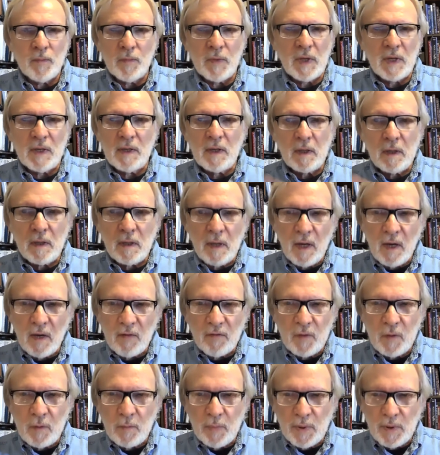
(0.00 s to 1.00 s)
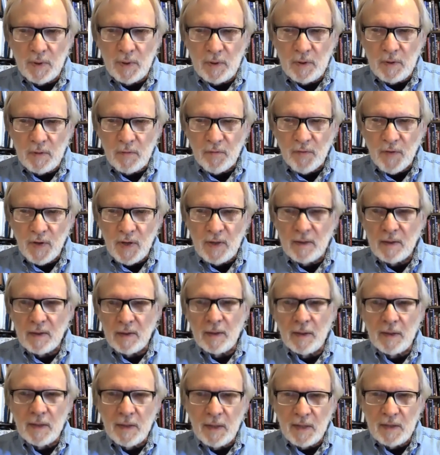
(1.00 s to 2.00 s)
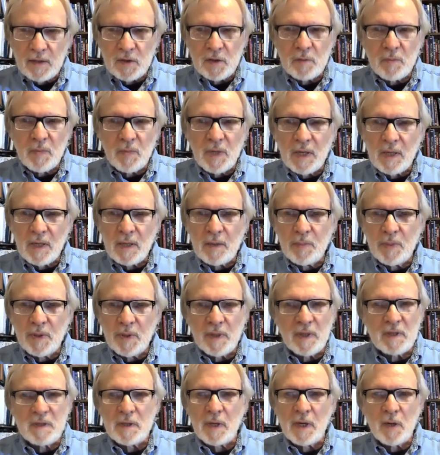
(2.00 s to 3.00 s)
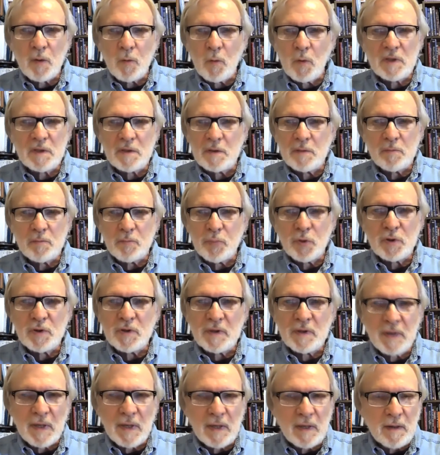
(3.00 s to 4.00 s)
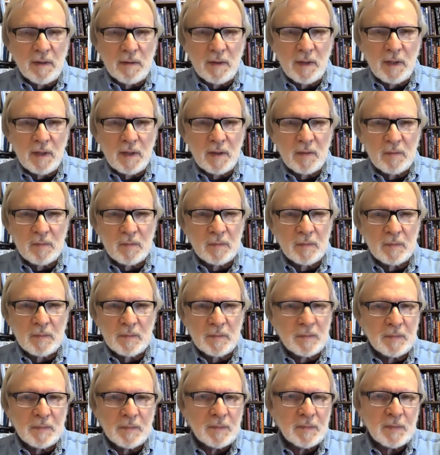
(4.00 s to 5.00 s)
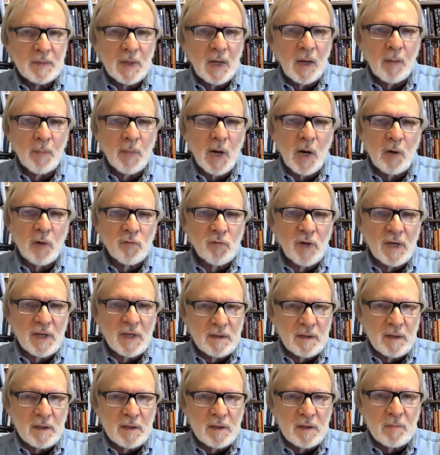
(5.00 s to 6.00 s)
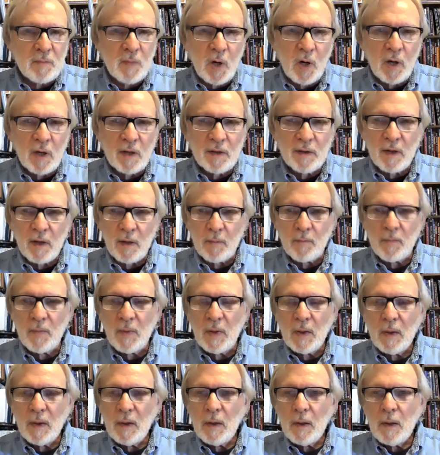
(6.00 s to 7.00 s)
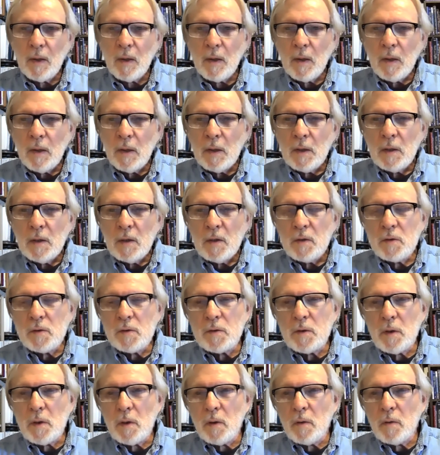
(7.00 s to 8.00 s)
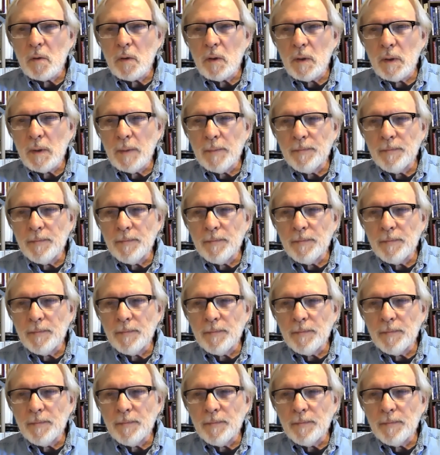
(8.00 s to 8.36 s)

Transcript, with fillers: they didn't have to be defending against me because I wasn't pushing anything about racism on them. So